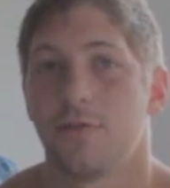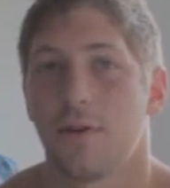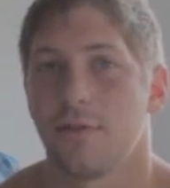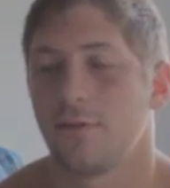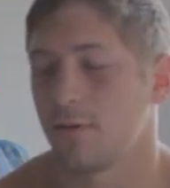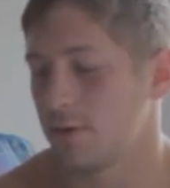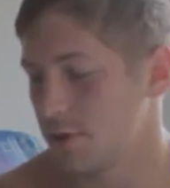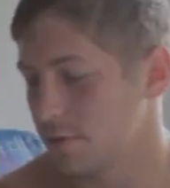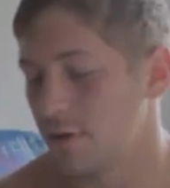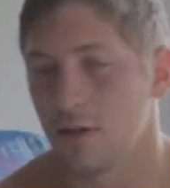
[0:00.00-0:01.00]
too far forward,
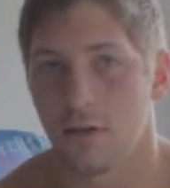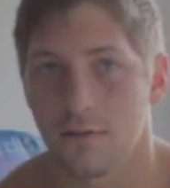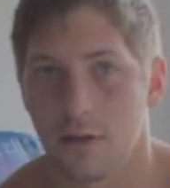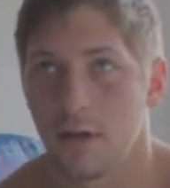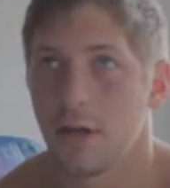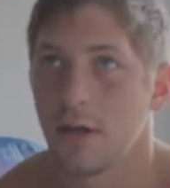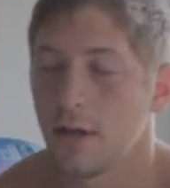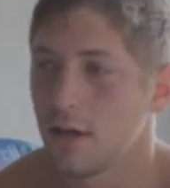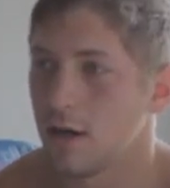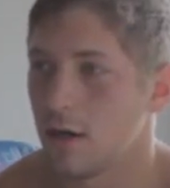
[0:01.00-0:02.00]
you'll fall over.
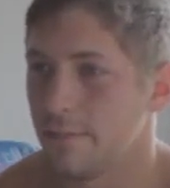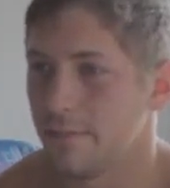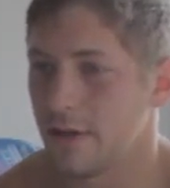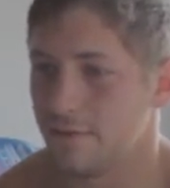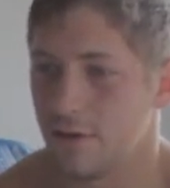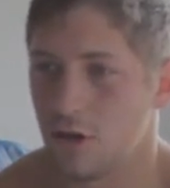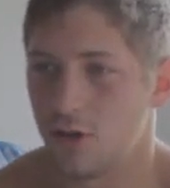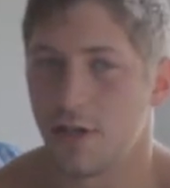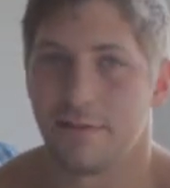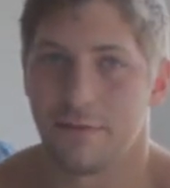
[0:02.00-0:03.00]
If you don't
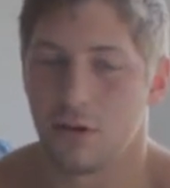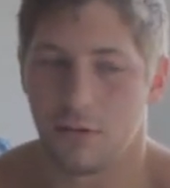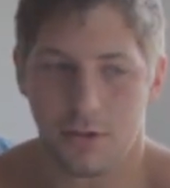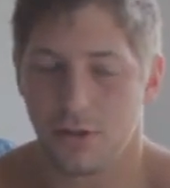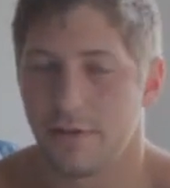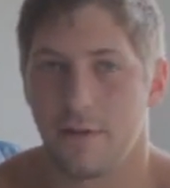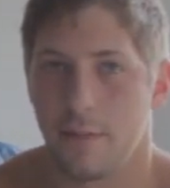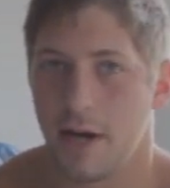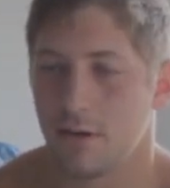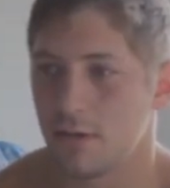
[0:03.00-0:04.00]
shift them forward, you'll just fall
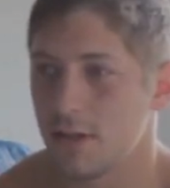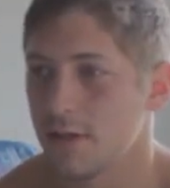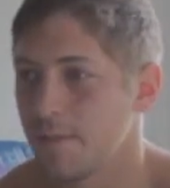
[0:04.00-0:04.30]
backwards.